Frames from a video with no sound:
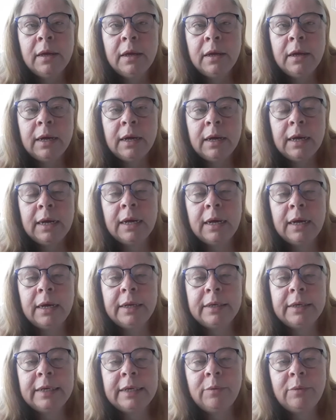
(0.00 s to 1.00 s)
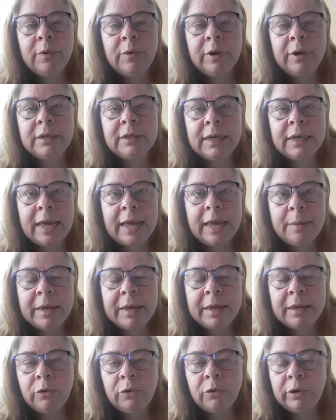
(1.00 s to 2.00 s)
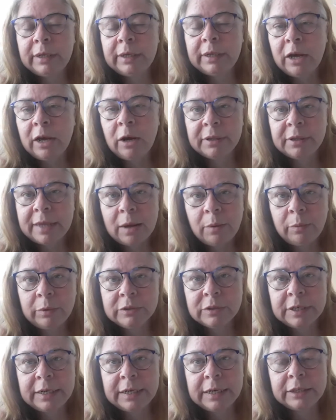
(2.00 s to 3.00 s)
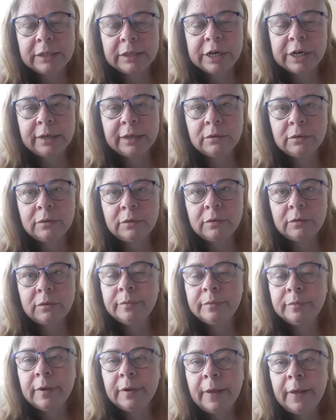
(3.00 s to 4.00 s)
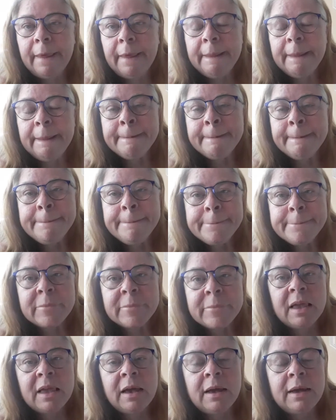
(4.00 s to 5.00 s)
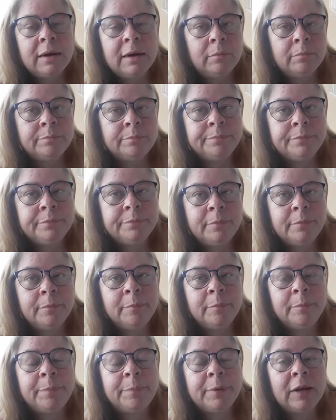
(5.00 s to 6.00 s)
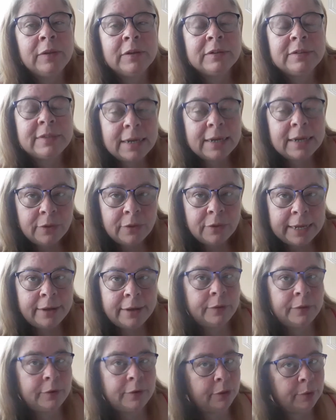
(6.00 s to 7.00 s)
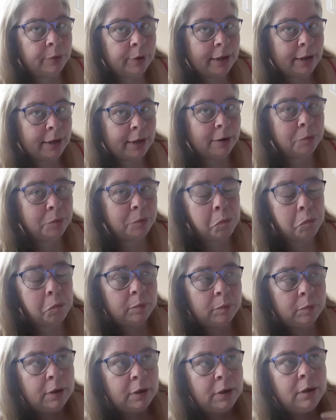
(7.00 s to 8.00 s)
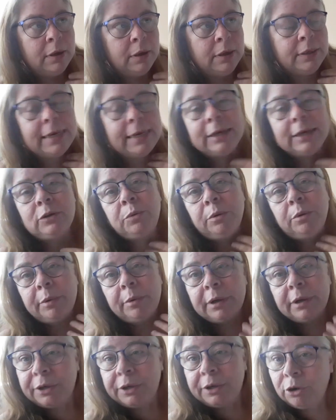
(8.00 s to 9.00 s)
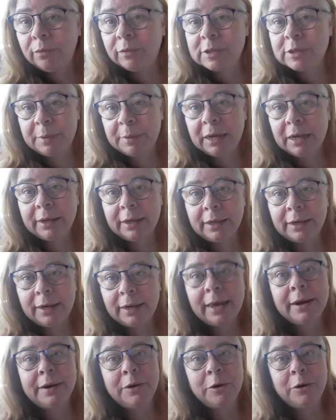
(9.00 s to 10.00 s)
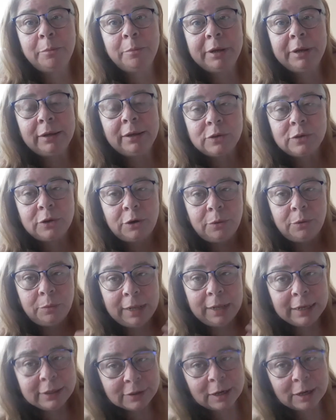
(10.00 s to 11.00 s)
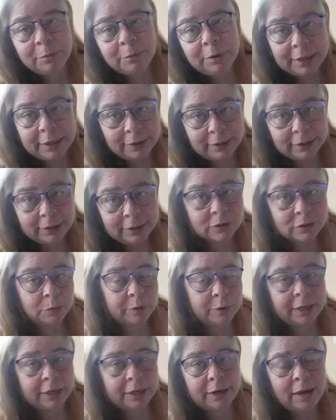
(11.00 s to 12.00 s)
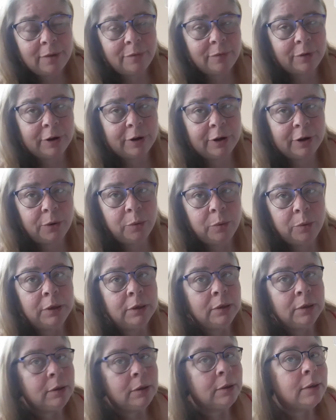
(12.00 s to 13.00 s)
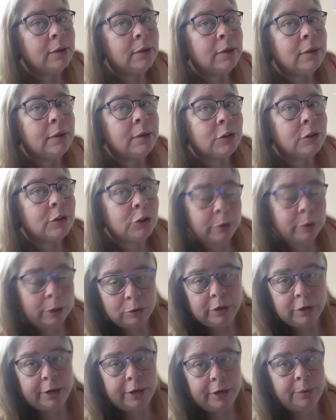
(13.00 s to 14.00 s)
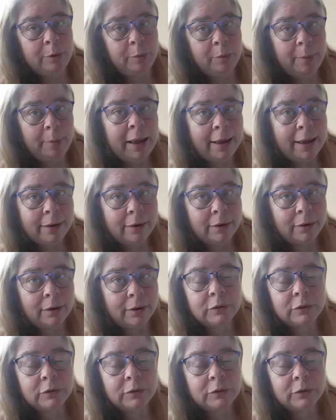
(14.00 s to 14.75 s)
It did run today, Kel, but that wasn't in it yet. On the other hand, yes, we're really nervous about getting out of here because, last time we did this a week and a half ago, 2 hours later we were back.